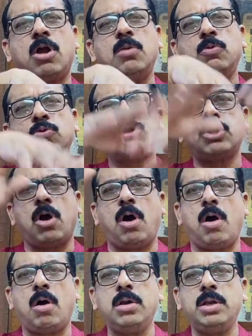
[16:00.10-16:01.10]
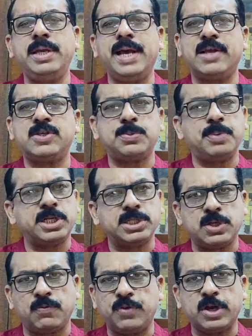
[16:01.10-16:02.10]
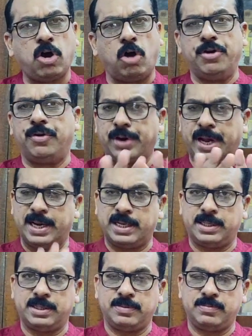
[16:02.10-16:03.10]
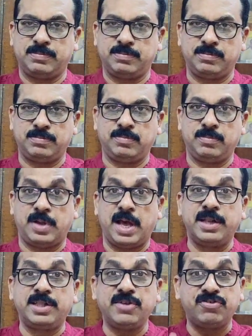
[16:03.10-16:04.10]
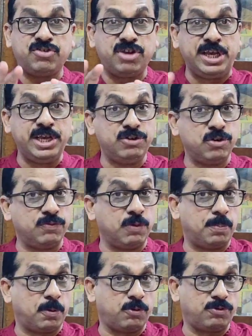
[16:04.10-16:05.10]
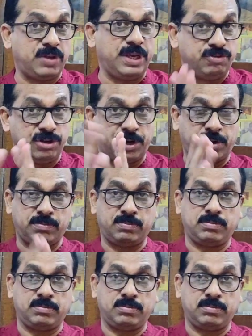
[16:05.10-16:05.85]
almost all the aspects of a contract at the stage of a procedure.